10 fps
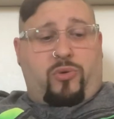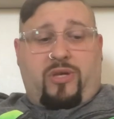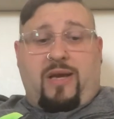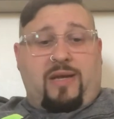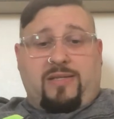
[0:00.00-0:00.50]

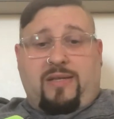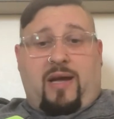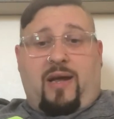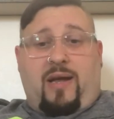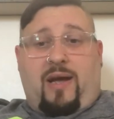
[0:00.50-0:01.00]
yes,
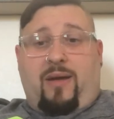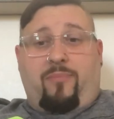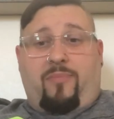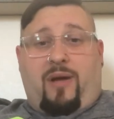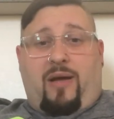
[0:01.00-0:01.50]

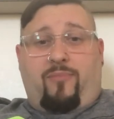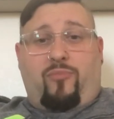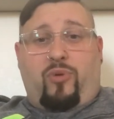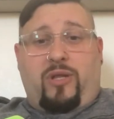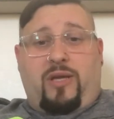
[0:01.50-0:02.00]
I'm
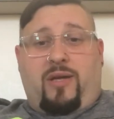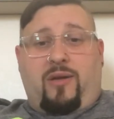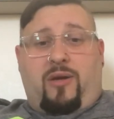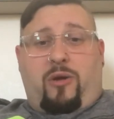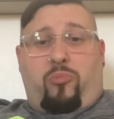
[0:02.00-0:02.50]
really
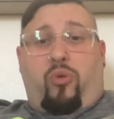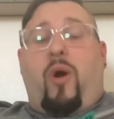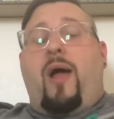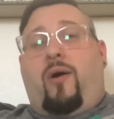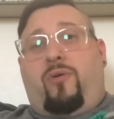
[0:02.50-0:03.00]

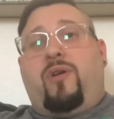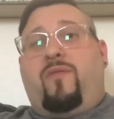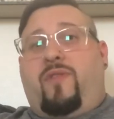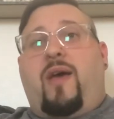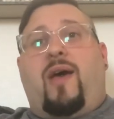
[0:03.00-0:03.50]
proud
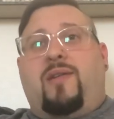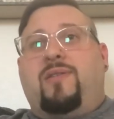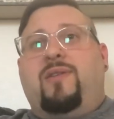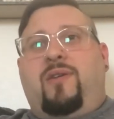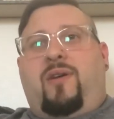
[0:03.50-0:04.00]
of that